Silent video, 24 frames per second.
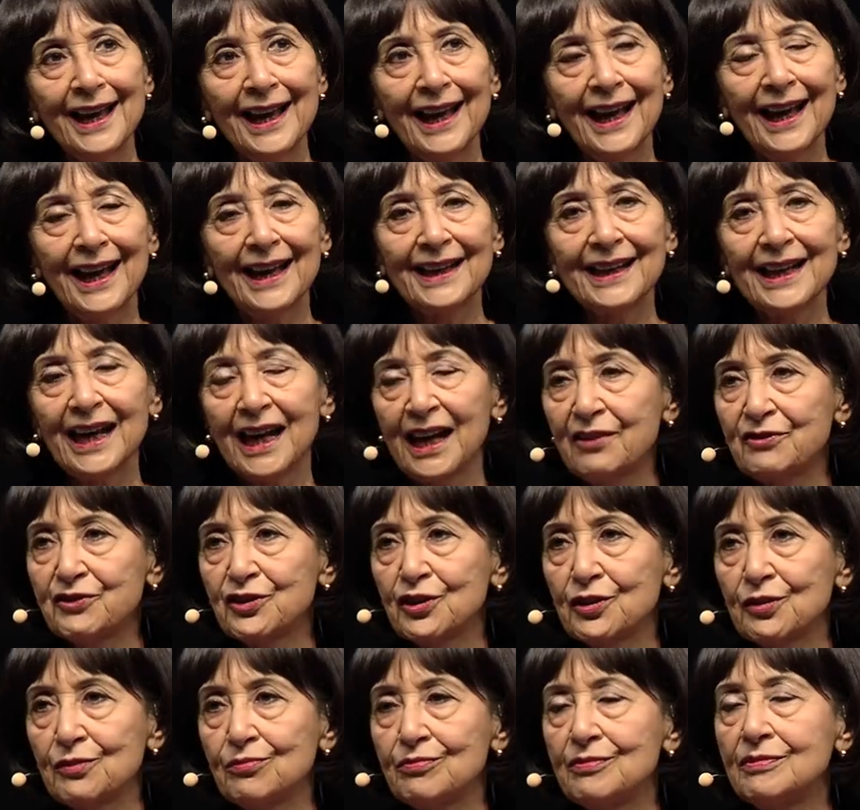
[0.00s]
and
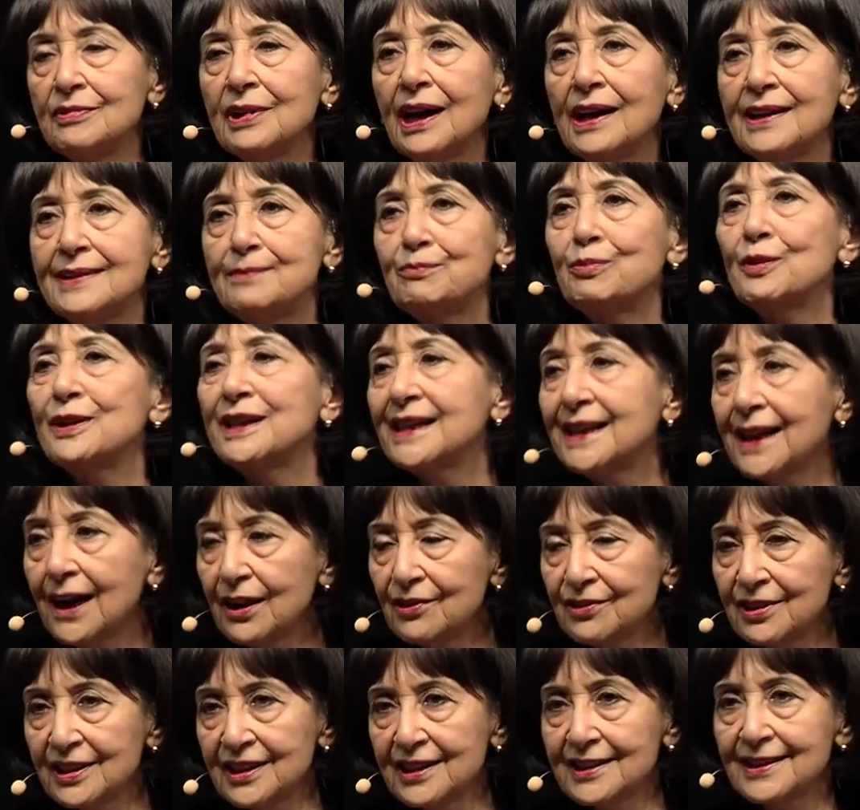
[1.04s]
I put it
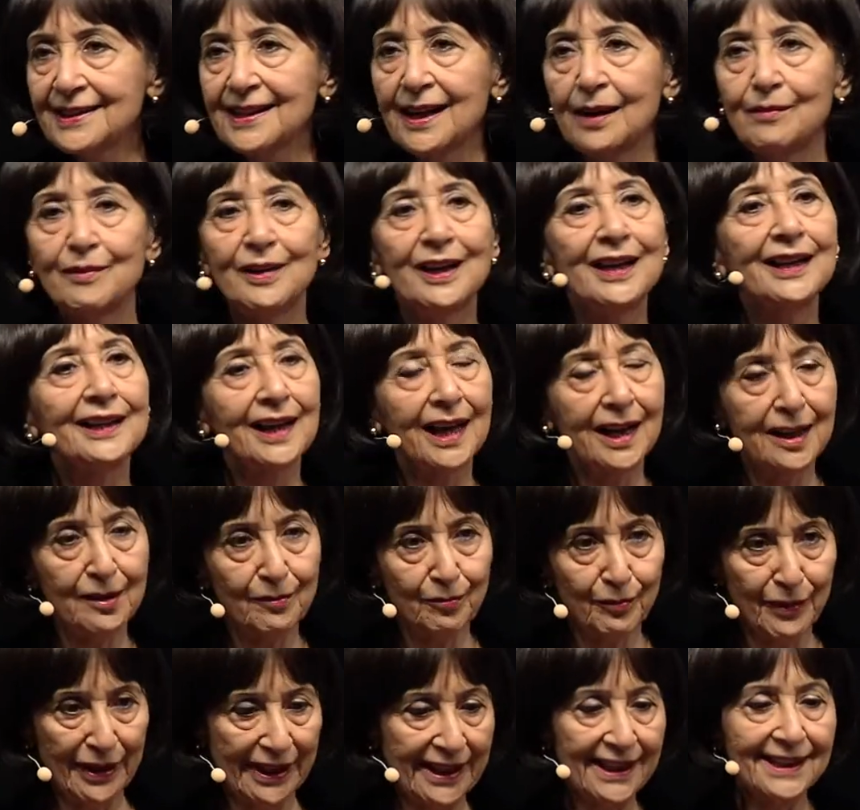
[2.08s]
out in the summer and I
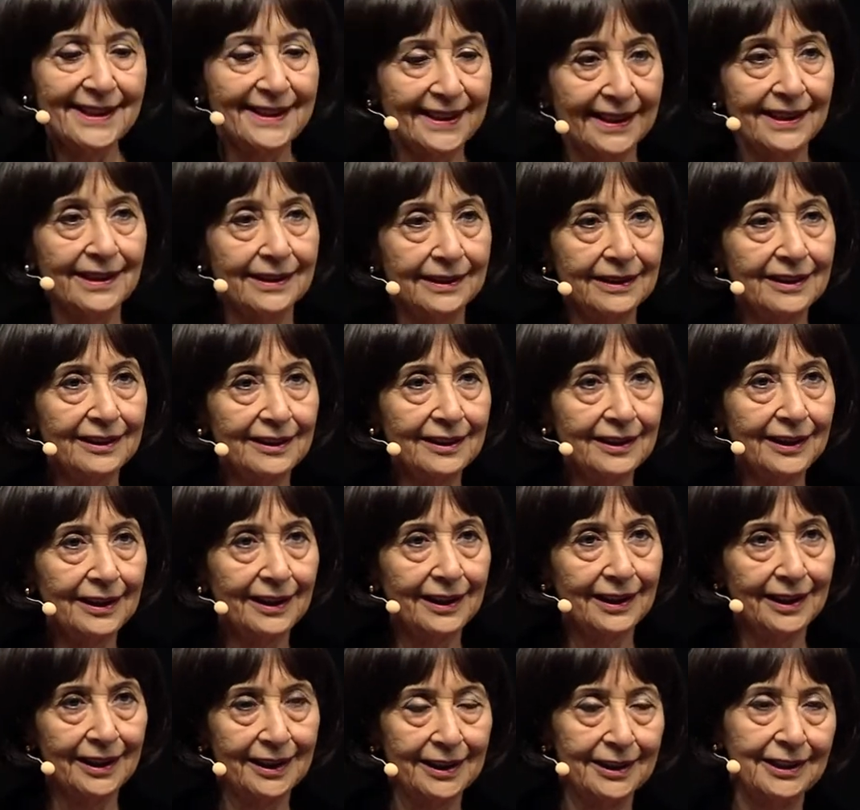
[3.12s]
bring it in
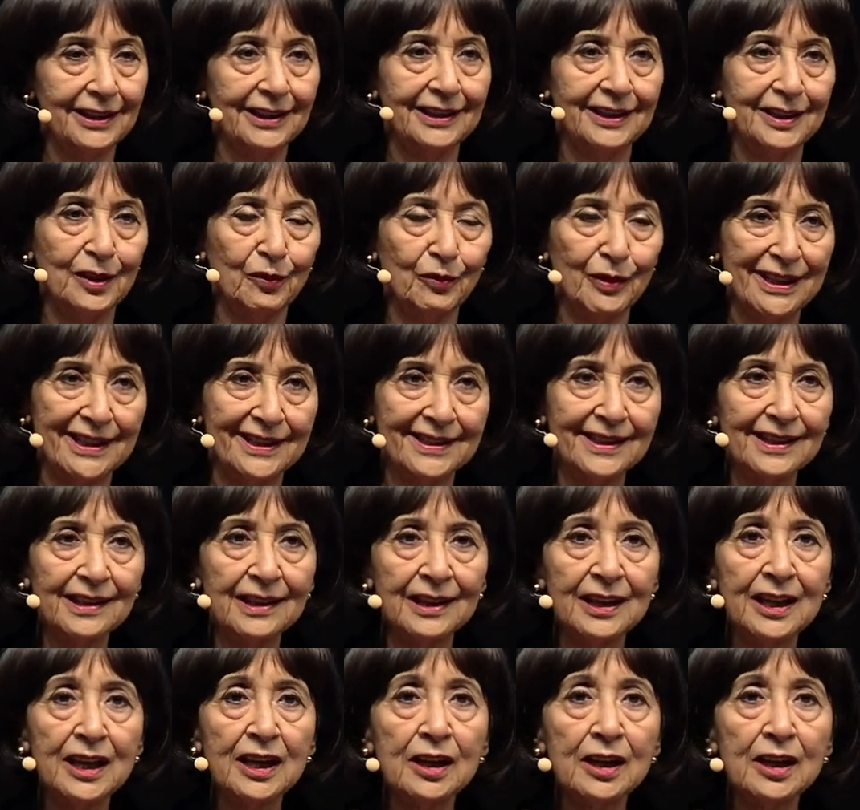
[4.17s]
the winter,